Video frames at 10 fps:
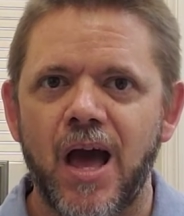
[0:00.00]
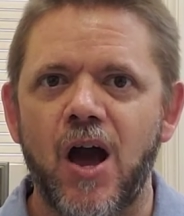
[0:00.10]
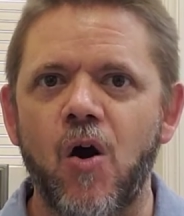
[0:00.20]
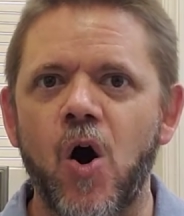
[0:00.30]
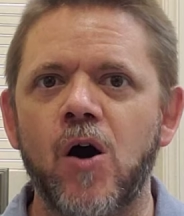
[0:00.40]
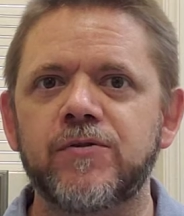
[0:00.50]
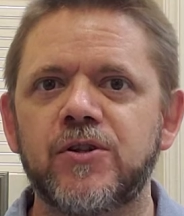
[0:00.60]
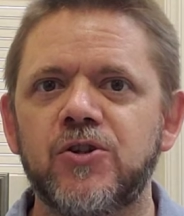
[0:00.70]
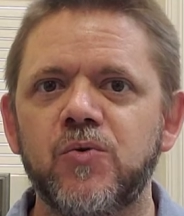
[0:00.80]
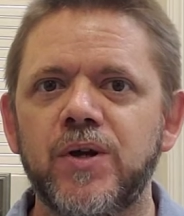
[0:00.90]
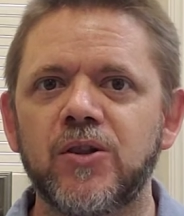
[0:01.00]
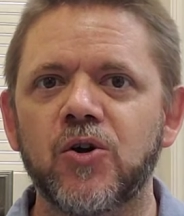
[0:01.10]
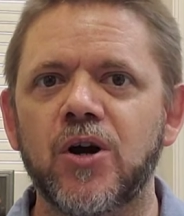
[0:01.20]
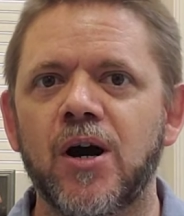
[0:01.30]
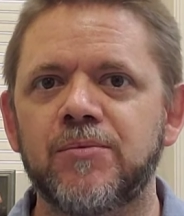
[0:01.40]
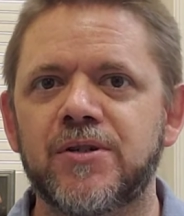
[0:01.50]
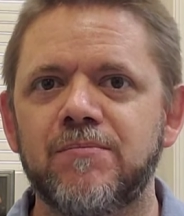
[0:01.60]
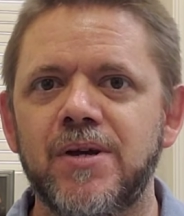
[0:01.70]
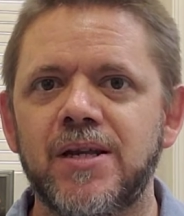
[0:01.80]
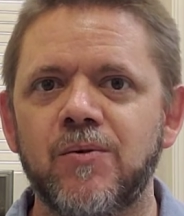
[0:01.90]
How often do we look up
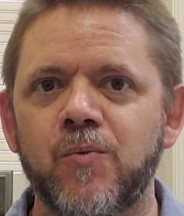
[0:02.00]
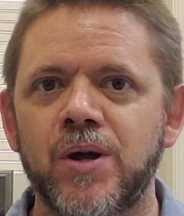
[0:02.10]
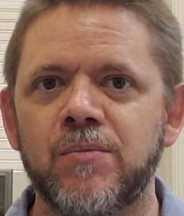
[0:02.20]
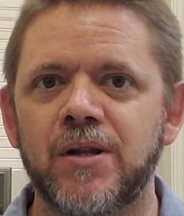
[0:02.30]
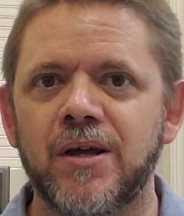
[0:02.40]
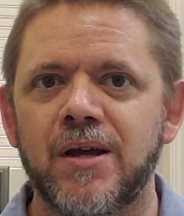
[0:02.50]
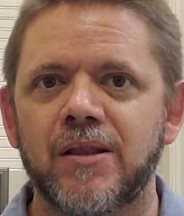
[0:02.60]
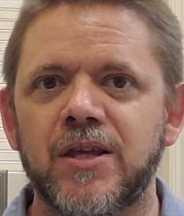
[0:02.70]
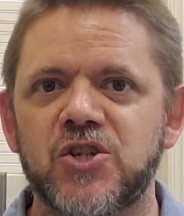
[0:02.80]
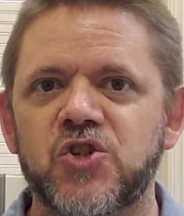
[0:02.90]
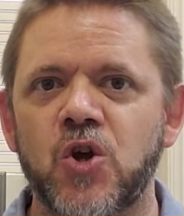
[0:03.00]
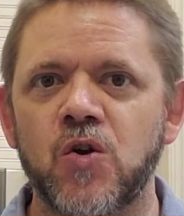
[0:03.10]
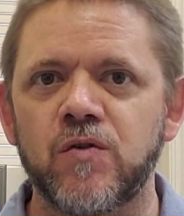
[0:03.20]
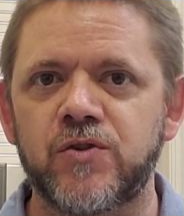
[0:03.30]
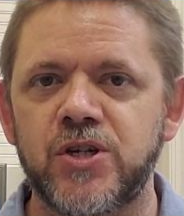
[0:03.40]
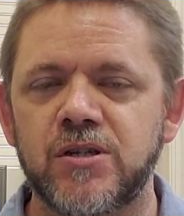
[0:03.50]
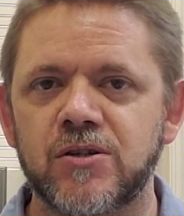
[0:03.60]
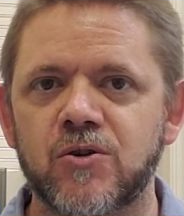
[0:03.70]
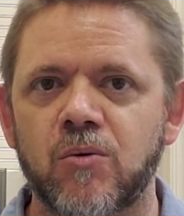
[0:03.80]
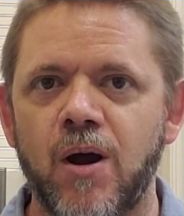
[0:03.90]
to men and women that serve
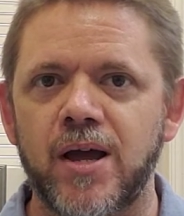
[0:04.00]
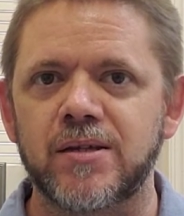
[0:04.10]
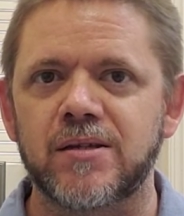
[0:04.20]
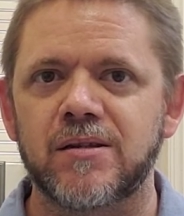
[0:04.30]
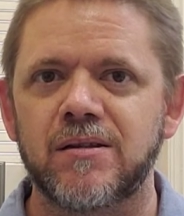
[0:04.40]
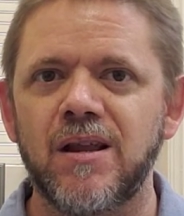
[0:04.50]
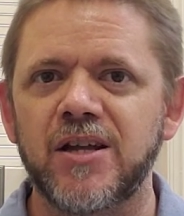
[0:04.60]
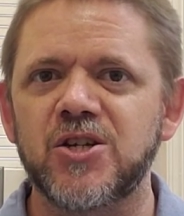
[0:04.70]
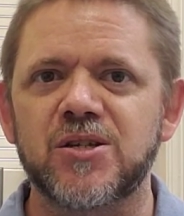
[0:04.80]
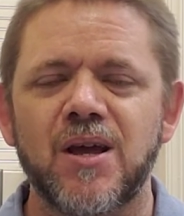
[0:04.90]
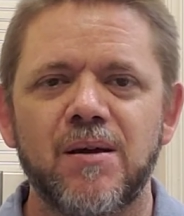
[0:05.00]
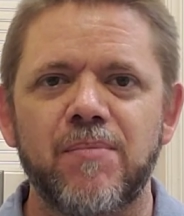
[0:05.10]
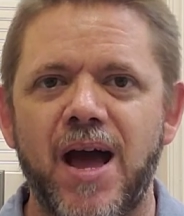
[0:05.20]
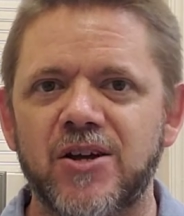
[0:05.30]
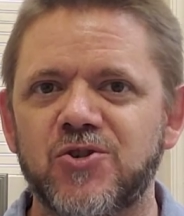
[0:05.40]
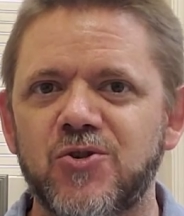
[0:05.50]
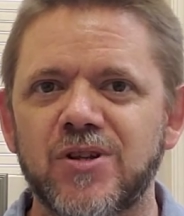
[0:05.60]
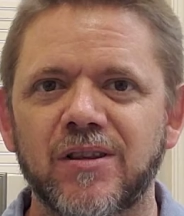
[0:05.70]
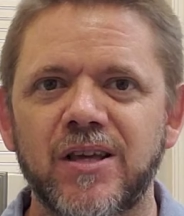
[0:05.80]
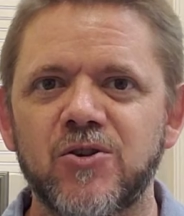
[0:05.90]
Jesus Christ? Not just
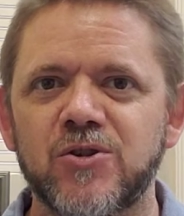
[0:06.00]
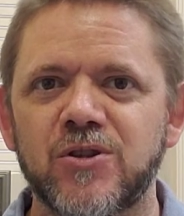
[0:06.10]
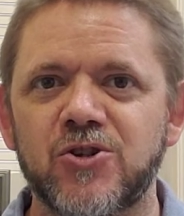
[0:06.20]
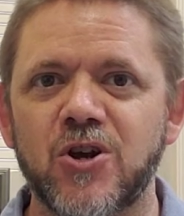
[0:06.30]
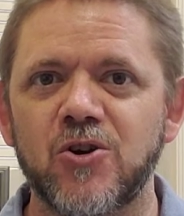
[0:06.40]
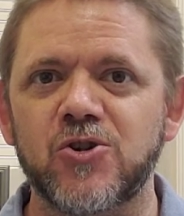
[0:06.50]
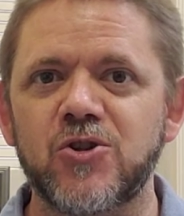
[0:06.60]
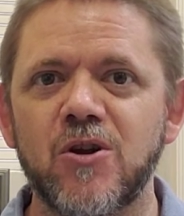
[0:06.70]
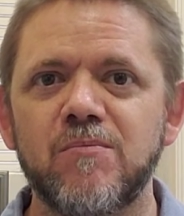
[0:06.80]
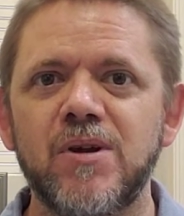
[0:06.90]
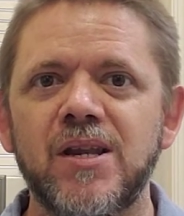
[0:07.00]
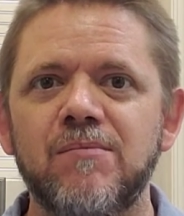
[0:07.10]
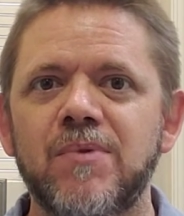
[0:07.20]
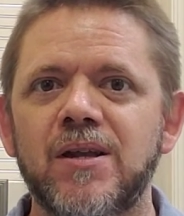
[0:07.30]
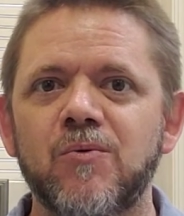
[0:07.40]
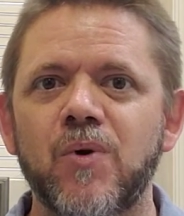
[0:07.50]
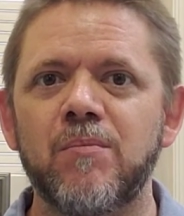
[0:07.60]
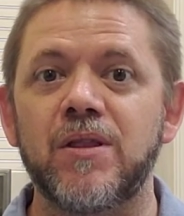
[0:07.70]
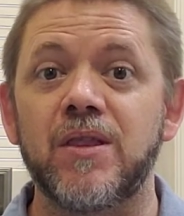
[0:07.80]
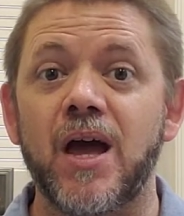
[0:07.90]
pastors and leaders in the church. There are many men and
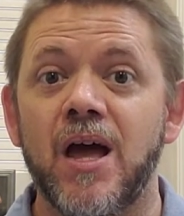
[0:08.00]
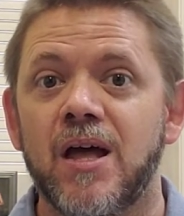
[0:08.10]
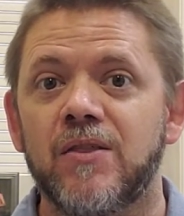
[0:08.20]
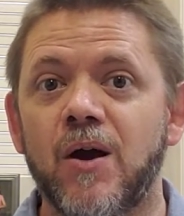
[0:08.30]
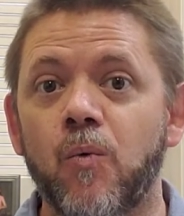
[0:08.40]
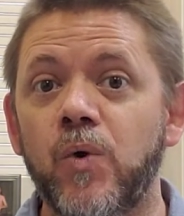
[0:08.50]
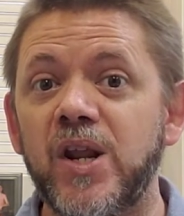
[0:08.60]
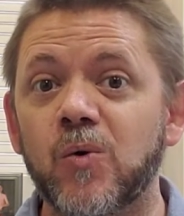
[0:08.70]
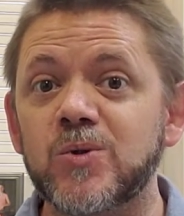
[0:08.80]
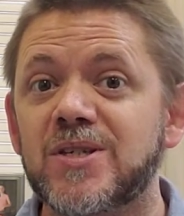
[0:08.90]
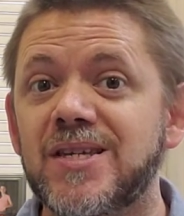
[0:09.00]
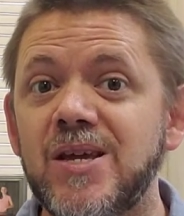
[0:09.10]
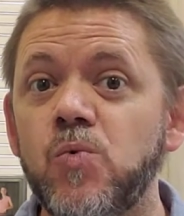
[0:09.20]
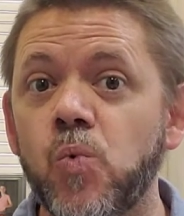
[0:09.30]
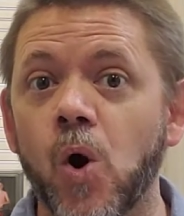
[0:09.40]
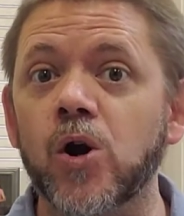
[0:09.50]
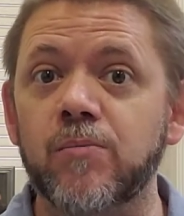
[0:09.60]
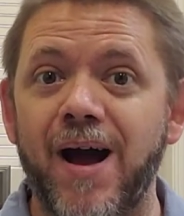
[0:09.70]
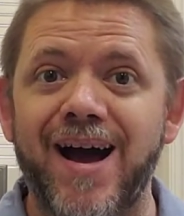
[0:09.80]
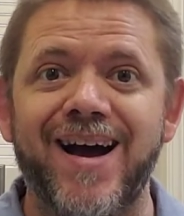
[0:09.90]
women that we don't see
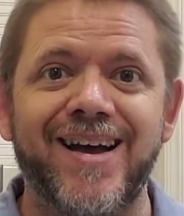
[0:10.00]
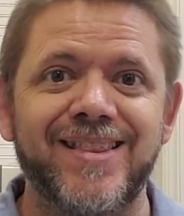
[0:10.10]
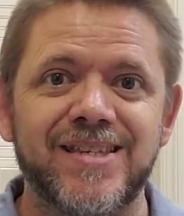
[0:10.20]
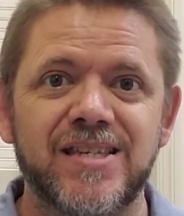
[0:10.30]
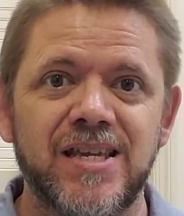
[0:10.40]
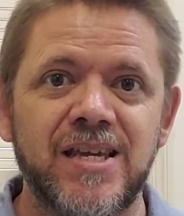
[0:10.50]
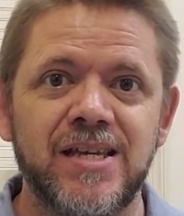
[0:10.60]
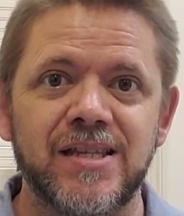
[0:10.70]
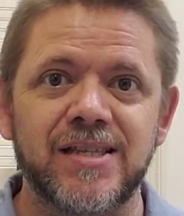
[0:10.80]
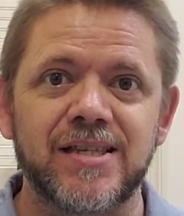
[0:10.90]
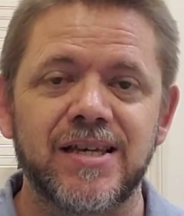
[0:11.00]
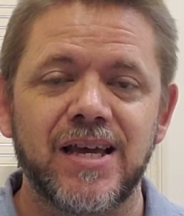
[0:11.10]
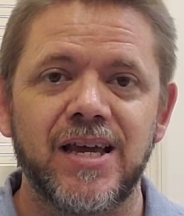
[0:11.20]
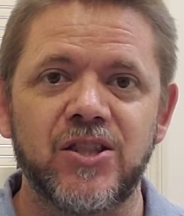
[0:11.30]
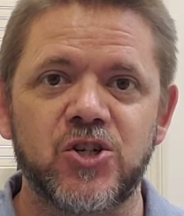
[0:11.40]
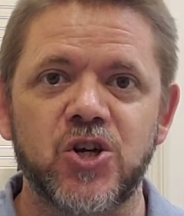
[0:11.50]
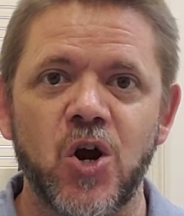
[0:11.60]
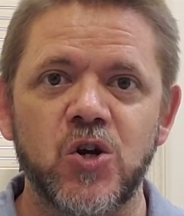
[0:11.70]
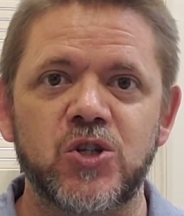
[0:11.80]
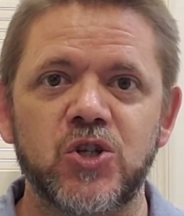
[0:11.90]
work behind the scenes in the
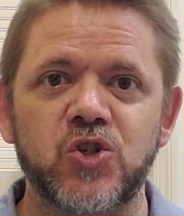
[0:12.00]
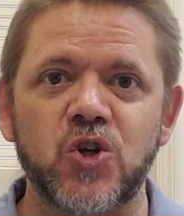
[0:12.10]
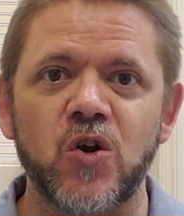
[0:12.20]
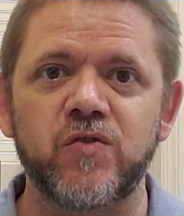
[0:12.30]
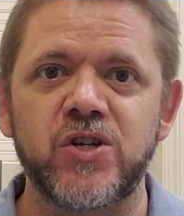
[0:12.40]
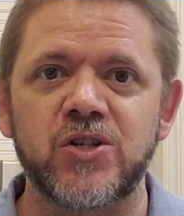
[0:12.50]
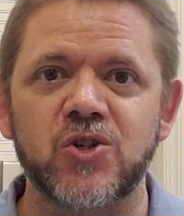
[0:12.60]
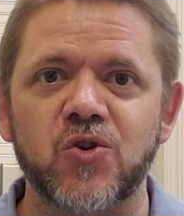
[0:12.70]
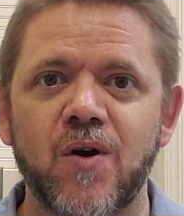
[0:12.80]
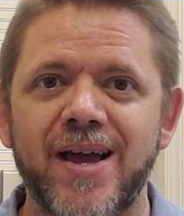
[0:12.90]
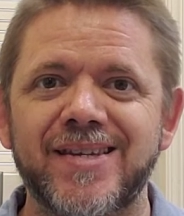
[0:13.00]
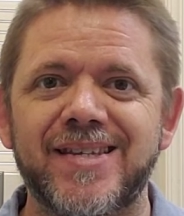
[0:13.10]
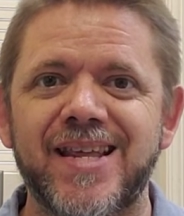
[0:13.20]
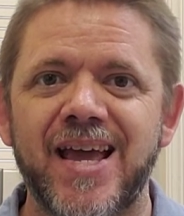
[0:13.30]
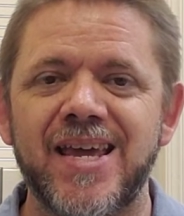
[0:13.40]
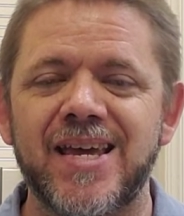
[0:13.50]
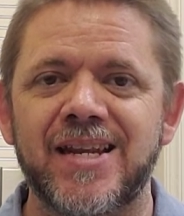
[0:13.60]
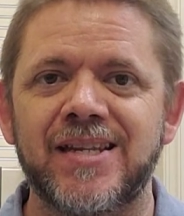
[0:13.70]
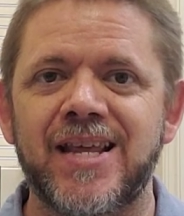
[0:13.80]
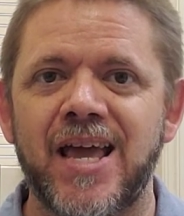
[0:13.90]
church that serve Jesus Christ day
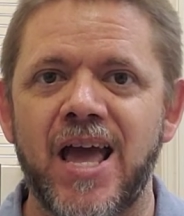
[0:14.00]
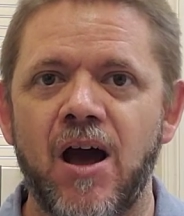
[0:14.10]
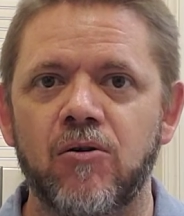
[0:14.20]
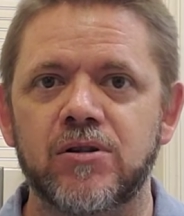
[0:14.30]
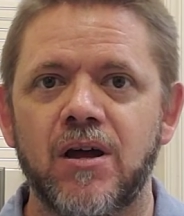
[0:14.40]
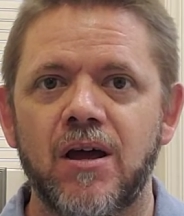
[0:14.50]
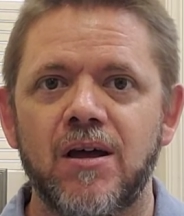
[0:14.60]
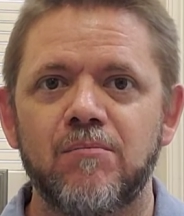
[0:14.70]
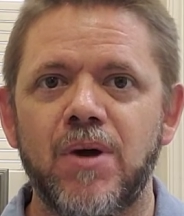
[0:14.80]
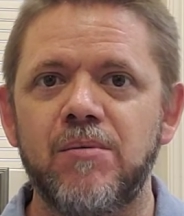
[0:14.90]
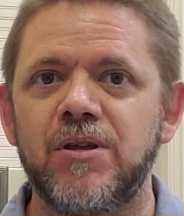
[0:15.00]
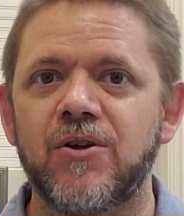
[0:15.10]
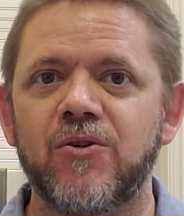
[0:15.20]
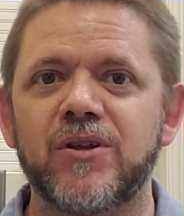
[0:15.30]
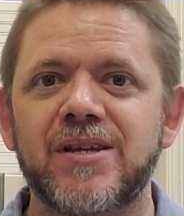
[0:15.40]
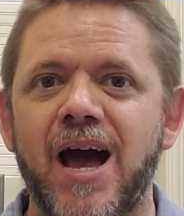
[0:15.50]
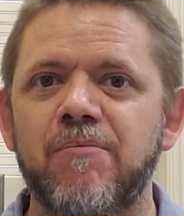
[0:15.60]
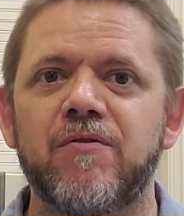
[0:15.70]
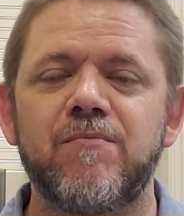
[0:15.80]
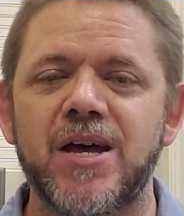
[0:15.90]
in and day out. Maybe they're the
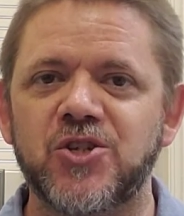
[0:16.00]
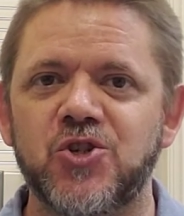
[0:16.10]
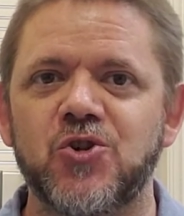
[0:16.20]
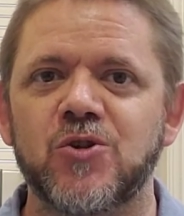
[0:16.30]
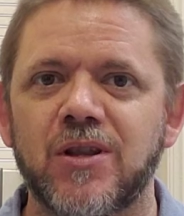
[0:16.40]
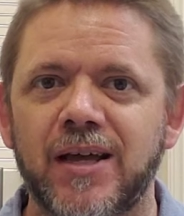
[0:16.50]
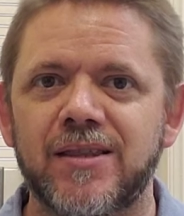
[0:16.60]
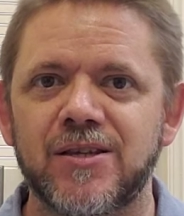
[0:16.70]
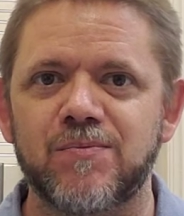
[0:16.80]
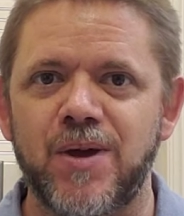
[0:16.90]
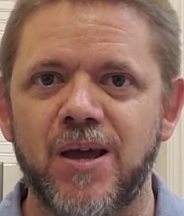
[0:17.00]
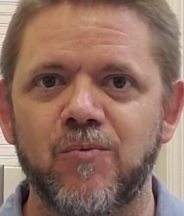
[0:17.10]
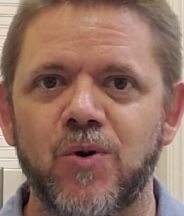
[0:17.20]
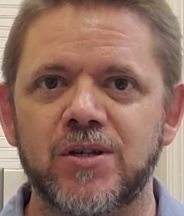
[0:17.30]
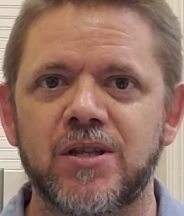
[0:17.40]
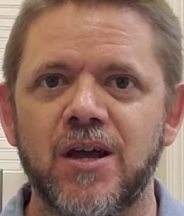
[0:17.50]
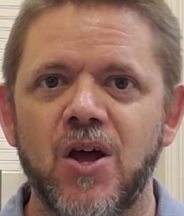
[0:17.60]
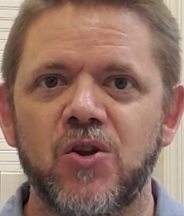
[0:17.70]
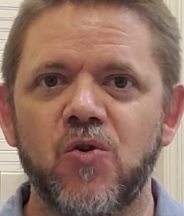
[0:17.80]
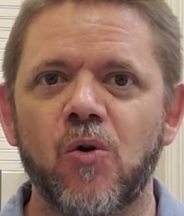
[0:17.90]
type of messengers like this man was that
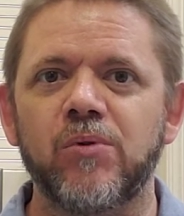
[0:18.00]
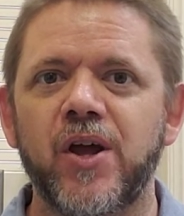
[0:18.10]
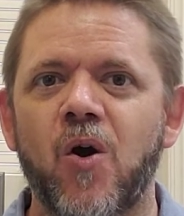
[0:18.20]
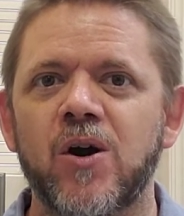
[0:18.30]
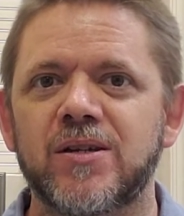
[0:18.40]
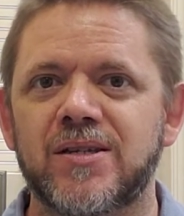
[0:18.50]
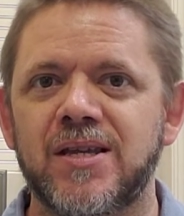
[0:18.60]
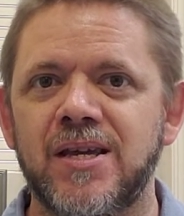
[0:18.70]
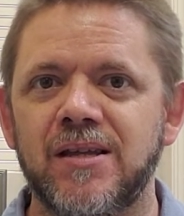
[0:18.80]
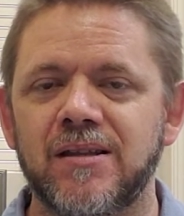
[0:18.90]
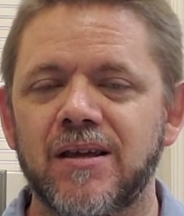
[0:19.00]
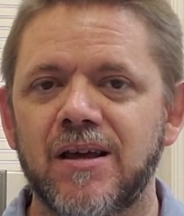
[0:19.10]
normally aren't seen.